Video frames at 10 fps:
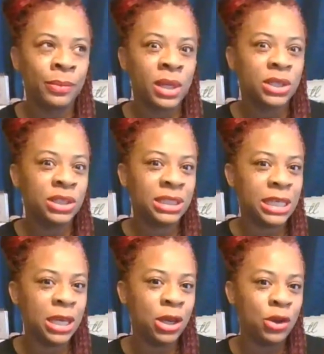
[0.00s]

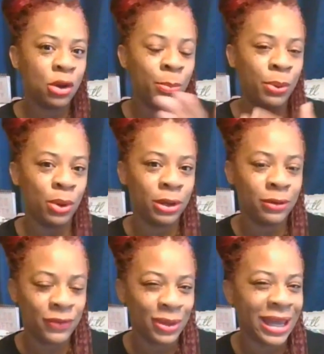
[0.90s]
see your point of
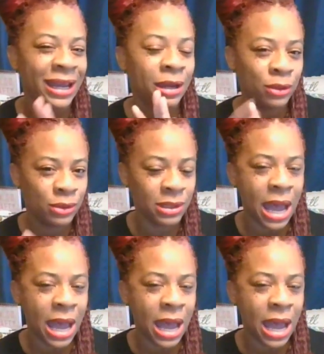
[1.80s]
view. Like, I could